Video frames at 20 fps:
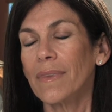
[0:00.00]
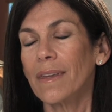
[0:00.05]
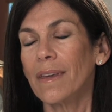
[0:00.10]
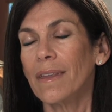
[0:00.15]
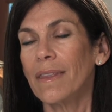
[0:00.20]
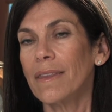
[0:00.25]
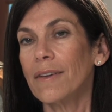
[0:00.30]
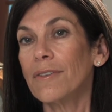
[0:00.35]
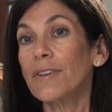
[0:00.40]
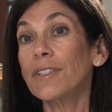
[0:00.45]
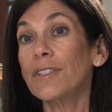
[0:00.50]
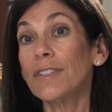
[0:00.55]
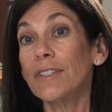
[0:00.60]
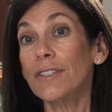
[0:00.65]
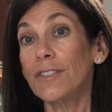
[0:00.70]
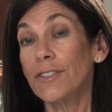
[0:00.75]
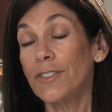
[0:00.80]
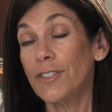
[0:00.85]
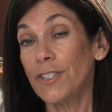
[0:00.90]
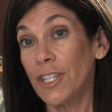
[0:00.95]
there is
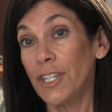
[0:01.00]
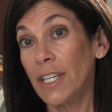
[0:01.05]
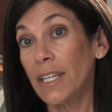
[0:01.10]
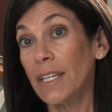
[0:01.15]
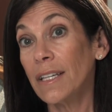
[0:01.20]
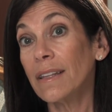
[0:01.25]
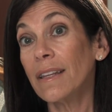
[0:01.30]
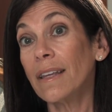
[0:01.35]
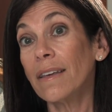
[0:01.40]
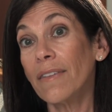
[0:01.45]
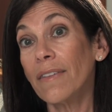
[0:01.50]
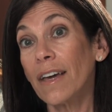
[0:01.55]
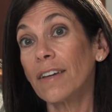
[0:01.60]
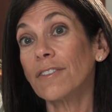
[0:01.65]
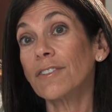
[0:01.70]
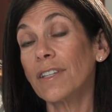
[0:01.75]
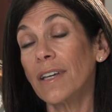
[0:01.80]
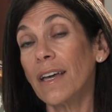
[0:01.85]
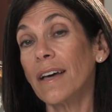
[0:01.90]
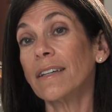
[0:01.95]
a gene. They've
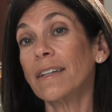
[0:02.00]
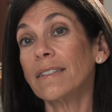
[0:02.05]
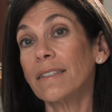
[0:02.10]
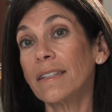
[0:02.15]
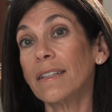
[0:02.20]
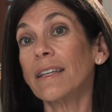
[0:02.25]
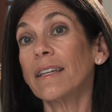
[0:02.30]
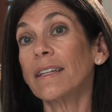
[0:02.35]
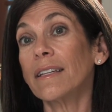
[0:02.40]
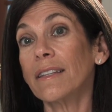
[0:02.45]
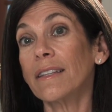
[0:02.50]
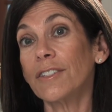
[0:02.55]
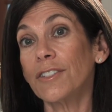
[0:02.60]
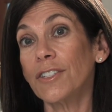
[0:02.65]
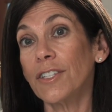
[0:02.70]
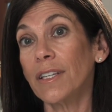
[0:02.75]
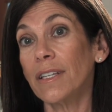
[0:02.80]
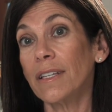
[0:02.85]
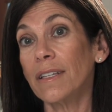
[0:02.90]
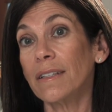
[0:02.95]
actually isolated the
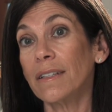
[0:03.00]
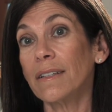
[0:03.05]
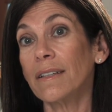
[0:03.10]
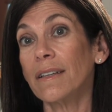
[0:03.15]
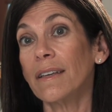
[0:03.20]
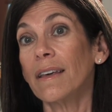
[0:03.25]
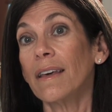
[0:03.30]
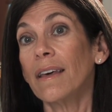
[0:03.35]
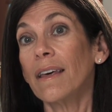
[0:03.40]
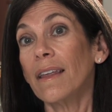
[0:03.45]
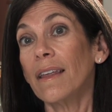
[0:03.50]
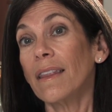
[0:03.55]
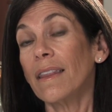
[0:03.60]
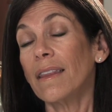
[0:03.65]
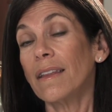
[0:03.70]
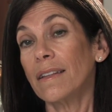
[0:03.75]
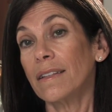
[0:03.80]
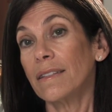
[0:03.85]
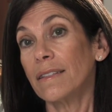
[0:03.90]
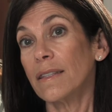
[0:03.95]
gene.
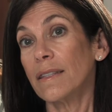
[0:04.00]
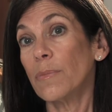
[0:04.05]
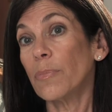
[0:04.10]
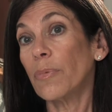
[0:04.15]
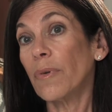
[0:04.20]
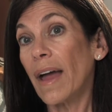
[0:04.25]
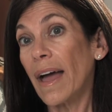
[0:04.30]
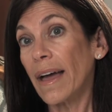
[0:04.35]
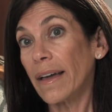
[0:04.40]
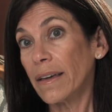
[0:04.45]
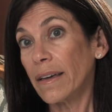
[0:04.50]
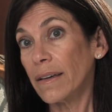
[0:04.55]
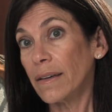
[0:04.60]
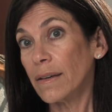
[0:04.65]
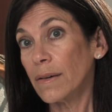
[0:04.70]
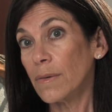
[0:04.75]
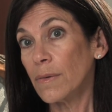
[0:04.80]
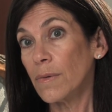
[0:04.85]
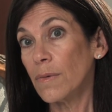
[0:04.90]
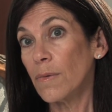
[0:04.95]
It's the
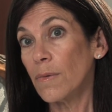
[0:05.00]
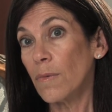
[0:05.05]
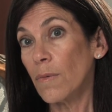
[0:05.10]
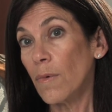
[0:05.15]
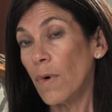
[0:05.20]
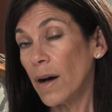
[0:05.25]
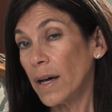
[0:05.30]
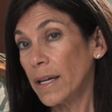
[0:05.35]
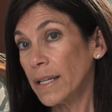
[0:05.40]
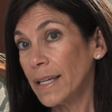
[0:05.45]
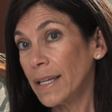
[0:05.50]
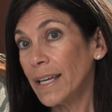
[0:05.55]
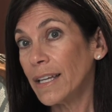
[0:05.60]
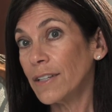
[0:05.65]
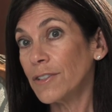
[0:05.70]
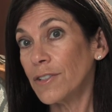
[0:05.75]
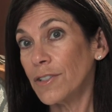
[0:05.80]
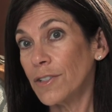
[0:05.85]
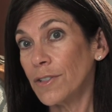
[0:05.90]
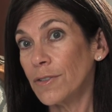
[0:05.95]
BRCA1
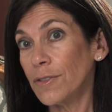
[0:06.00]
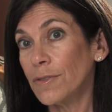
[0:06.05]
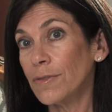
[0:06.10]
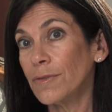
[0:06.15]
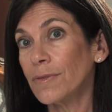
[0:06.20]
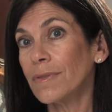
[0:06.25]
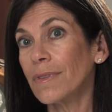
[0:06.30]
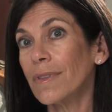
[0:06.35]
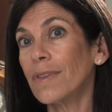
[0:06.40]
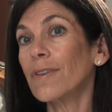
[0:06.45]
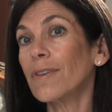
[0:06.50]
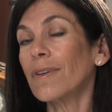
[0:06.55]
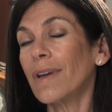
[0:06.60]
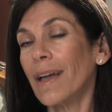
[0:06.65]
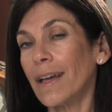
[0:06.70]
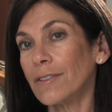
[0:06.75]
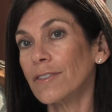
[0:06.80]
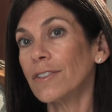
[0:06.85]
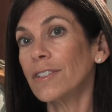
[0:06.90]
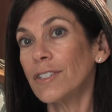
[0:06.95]
and 2. They're
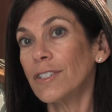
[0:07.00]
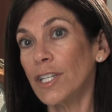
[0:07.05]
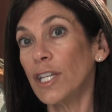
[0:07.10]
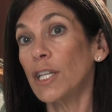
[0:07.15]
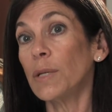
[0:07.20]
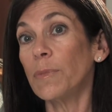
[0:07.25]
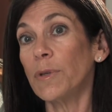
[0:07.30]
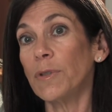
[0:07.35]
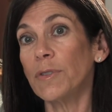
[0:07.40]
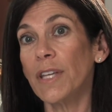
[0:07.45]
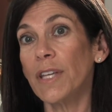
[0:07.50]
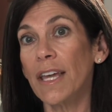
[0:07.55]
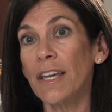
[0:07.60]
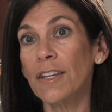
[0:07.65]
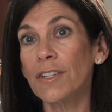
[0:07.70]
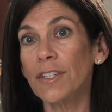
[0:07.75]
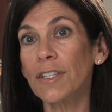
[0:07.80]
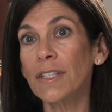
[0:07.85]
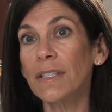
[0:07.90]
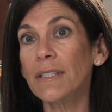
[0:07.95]
actually gene
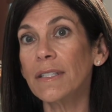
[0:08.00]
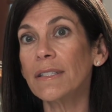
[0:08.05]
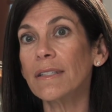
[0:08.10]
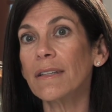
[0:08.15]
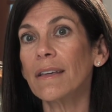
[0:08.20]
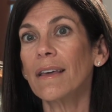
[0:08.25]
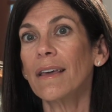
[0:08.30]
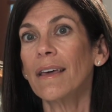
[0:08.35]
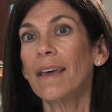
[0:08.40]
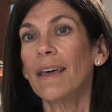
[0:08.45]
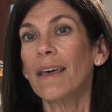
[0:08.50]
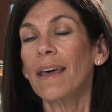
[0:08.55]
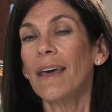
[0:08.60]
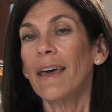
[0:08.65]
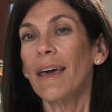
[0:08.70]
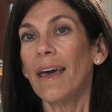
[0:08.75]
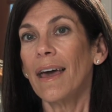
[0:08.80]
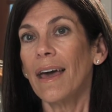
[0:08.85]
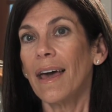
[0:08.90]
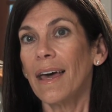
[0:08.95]
mutations.
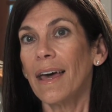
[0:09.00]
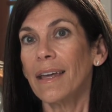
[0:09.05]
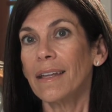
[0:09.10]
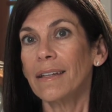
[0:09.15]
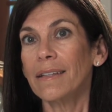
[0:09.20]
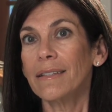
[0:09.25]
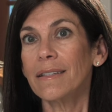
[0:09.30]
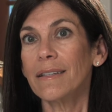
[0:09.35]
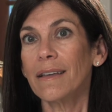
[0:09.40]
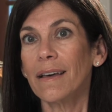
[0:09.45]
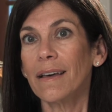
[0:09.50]
And